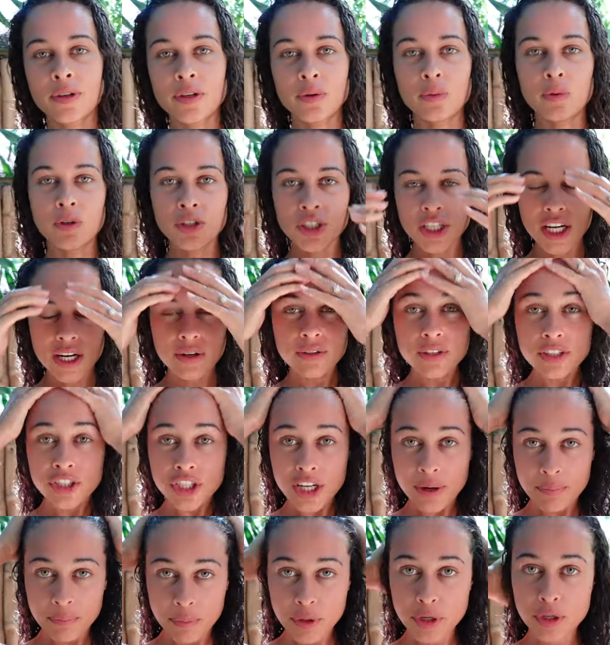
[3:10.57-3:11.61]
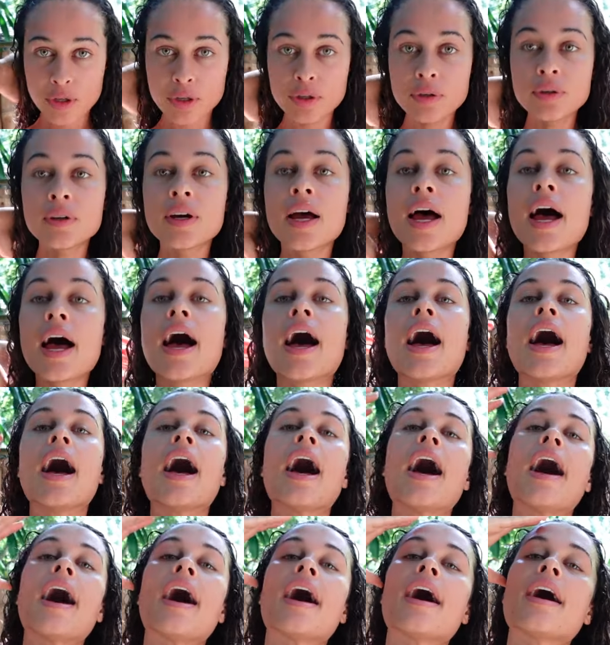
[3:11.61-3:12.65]
gonna wash out the shampoo
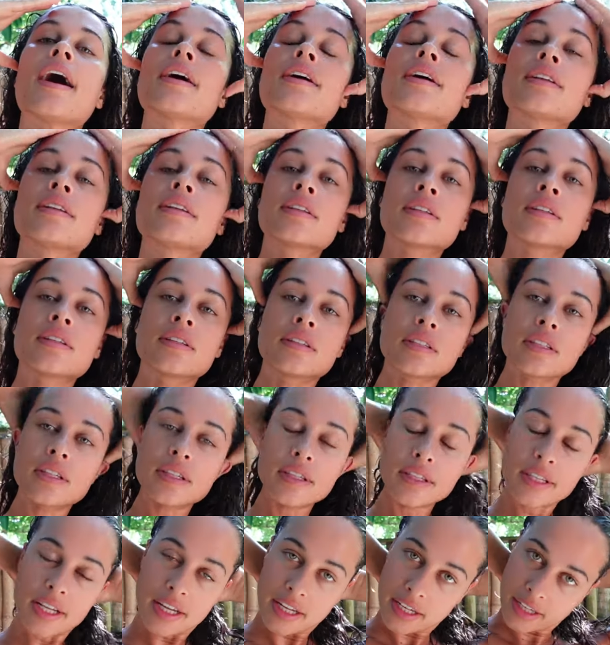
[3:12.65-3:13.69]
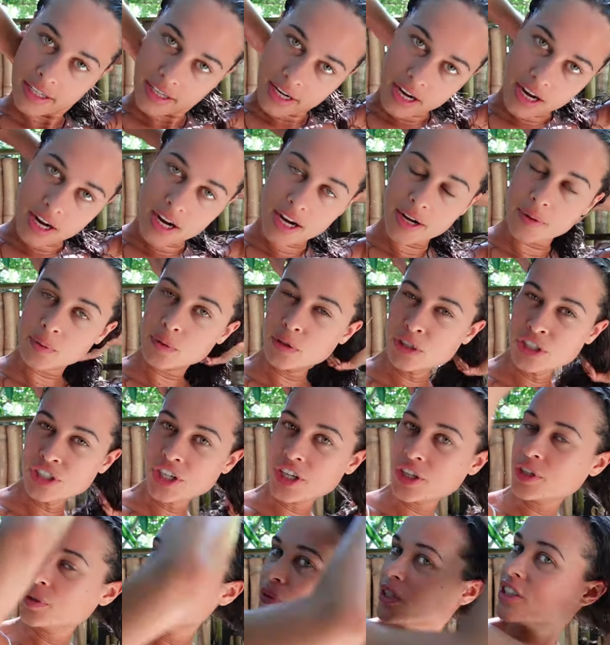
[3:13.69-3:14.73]
and then I will show
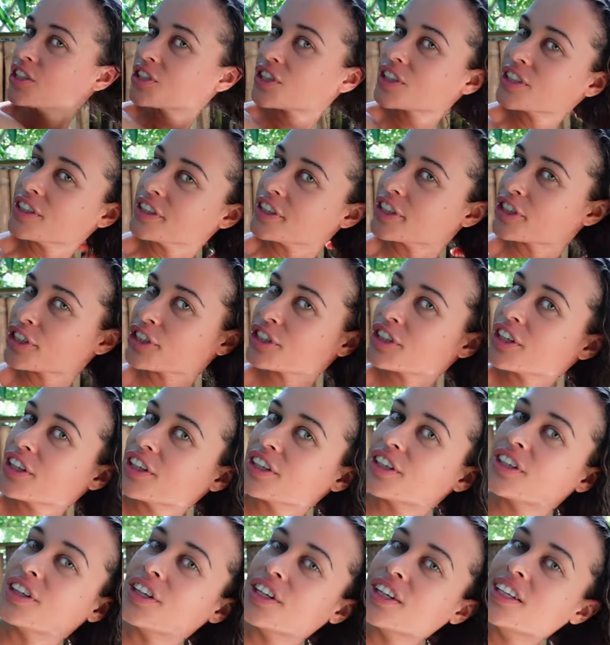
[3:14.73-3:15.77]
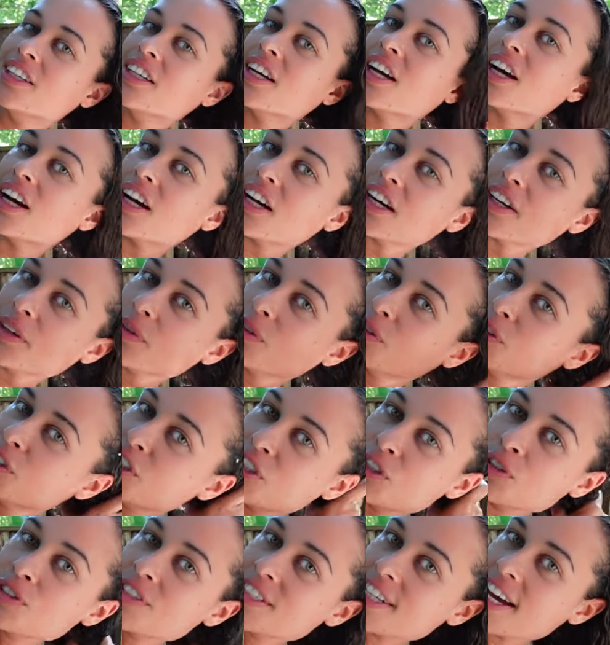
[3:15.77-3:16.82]
you which conditioner I will
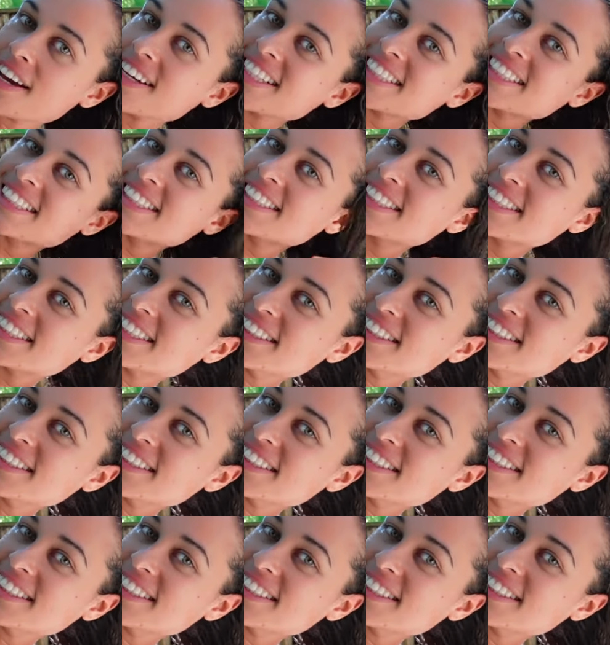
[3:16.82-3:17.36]
use next.